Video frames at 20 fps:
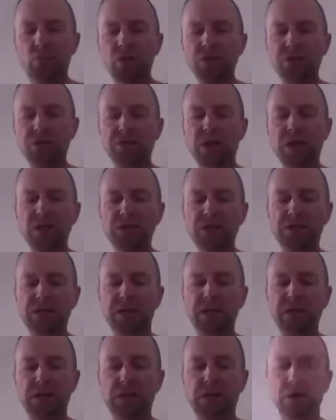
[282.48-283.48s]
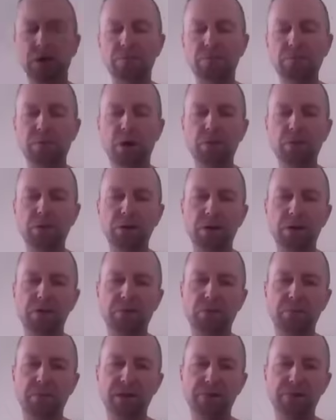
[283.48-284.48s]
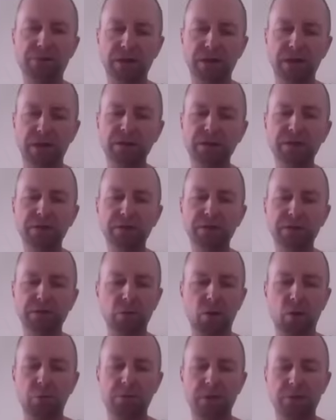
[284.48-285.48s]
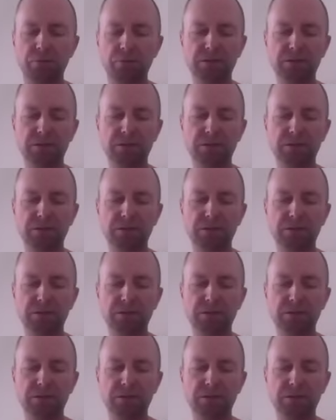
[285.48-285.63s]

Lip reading: wasn't a singular moment of epiphany. A lot of people